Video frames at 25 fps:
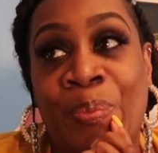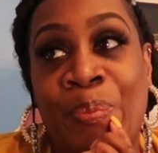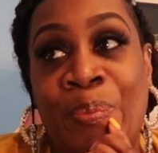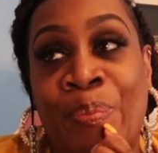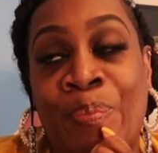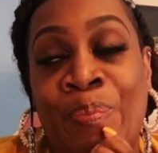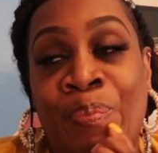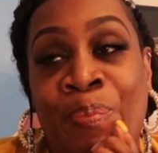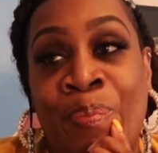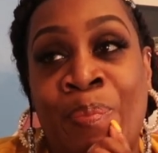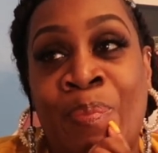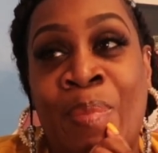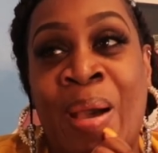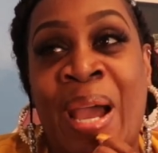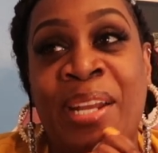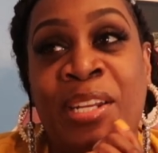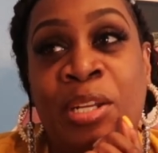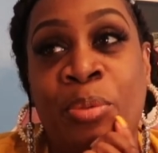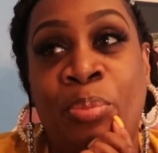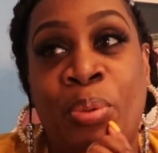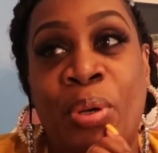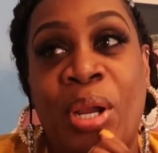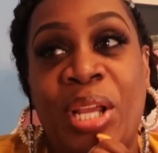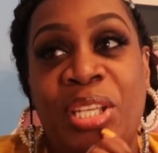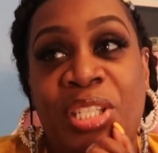My
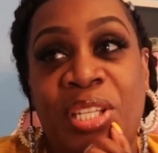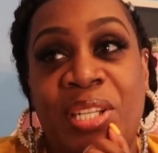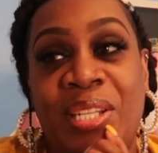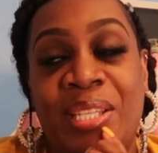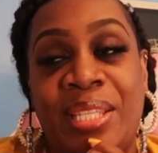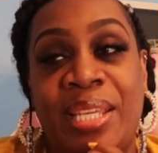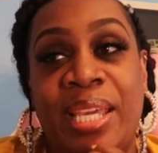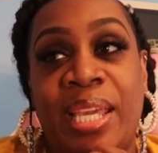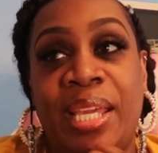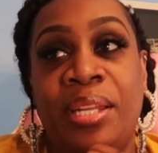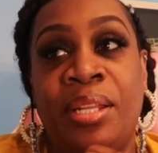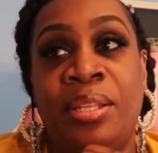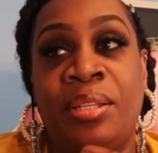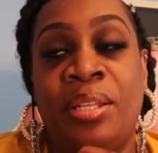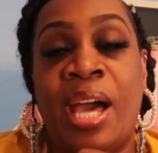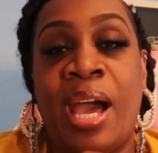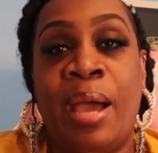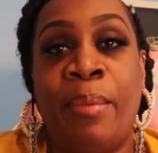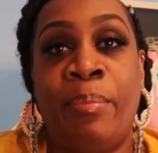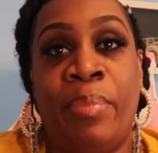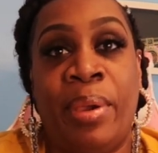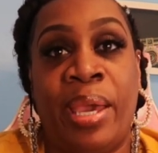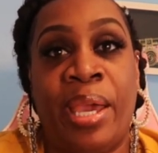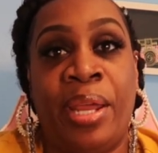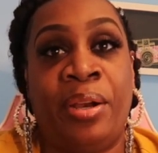depression is getting a
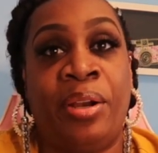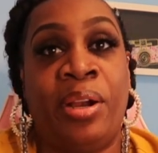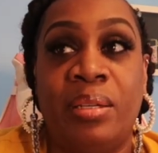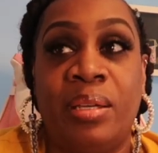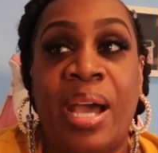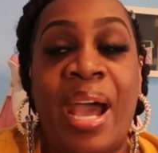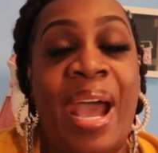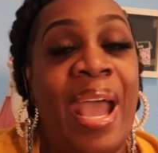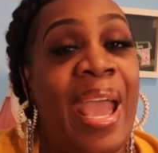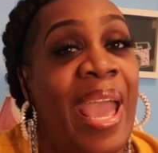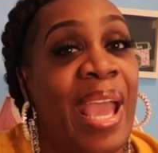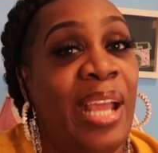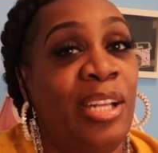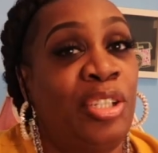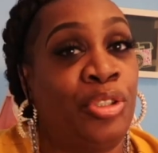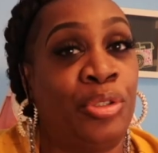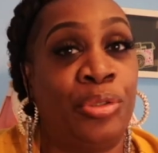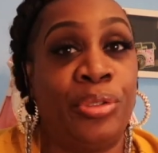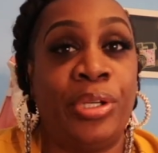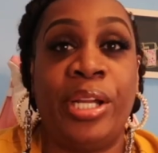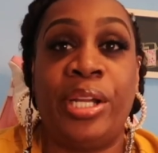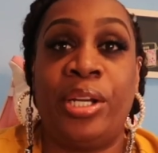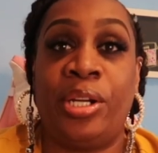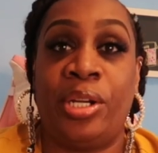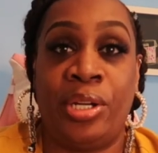lot better. I had
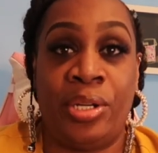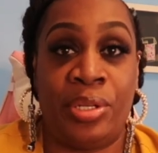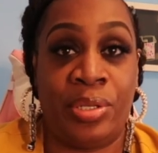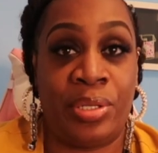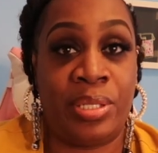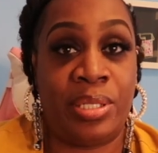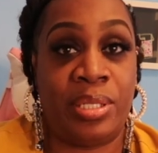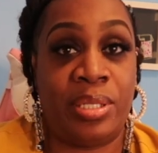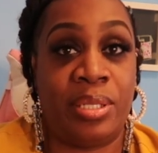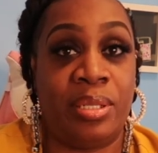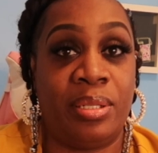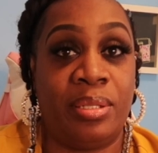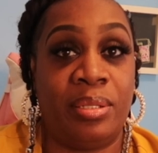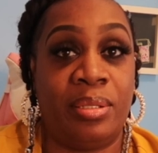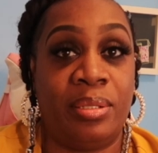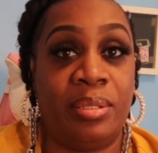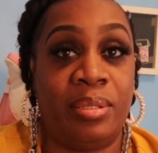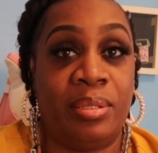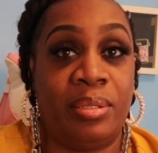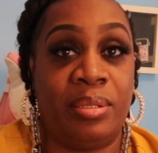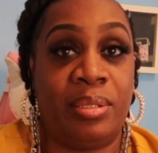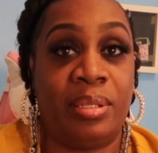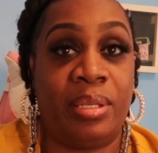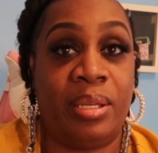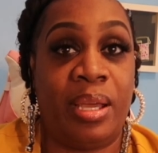triggers
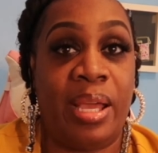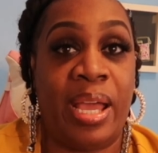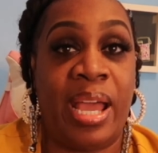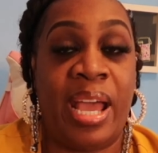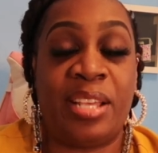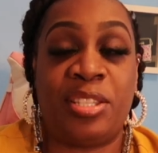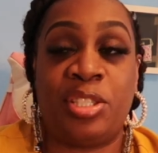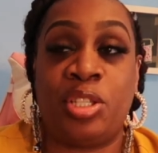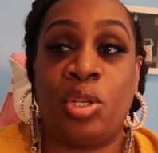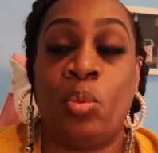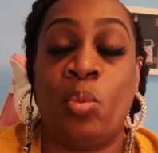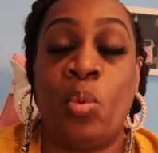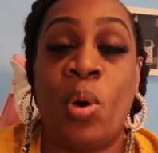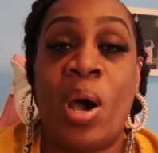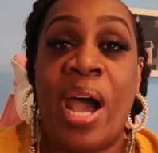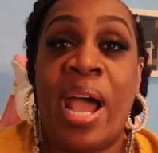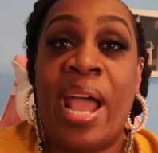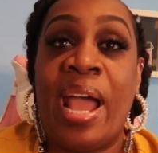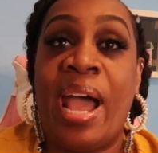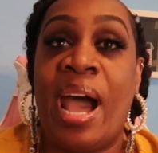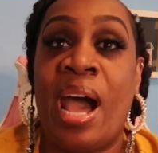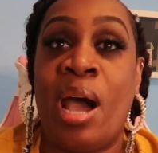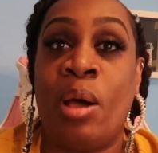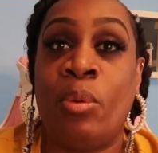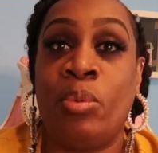as to
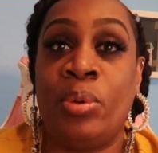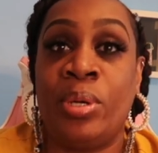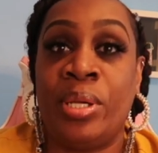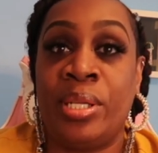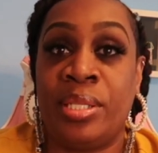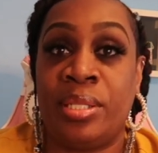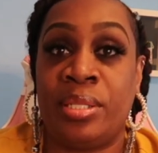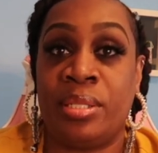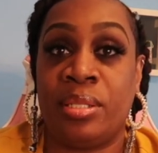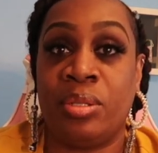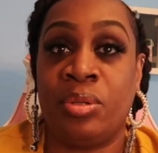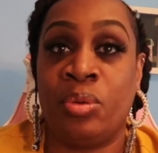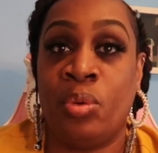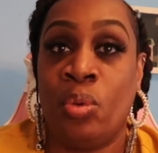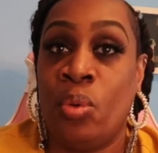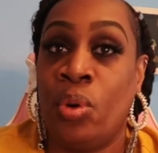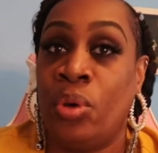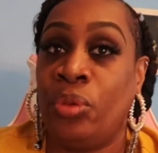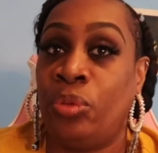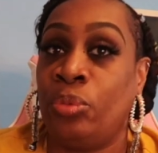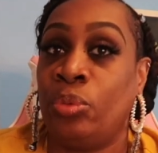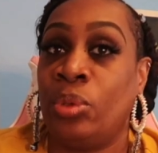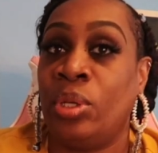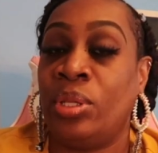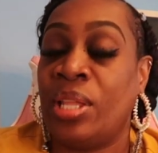why I was
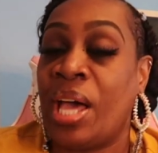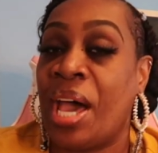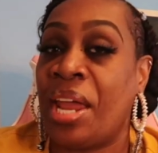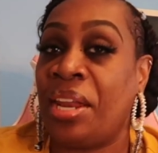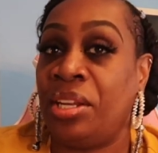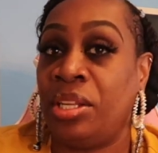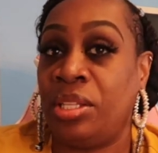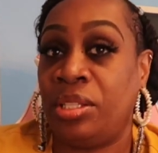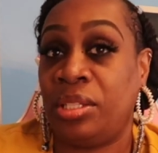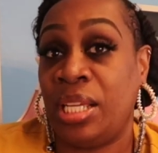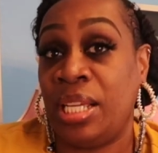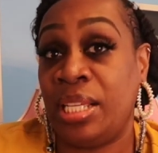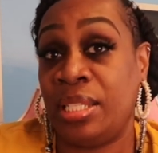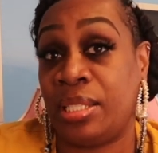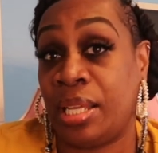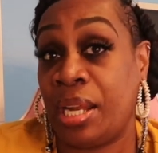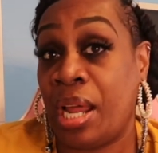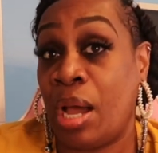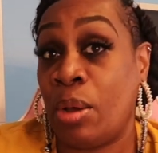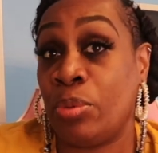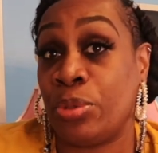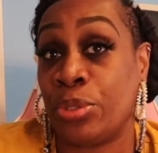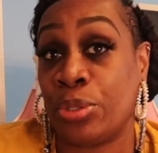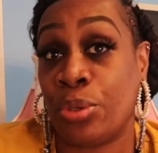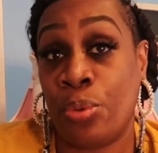going through a lot of the things that
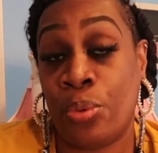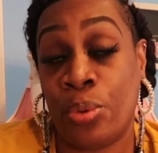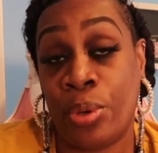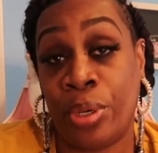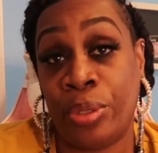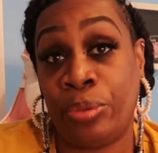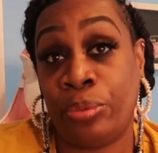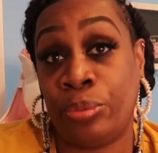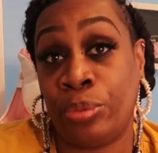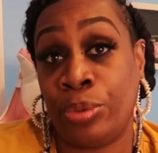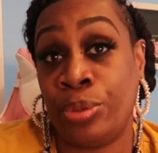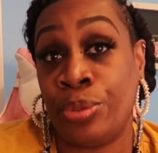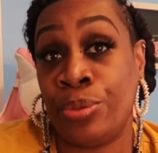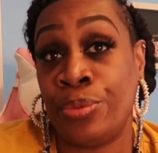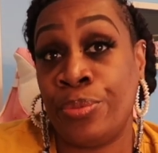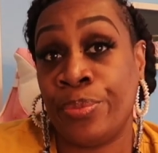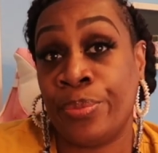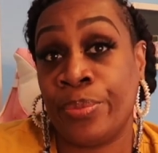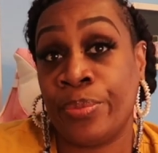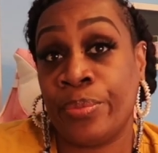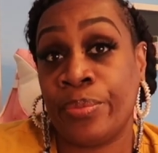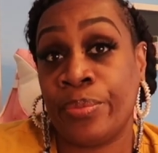I was going through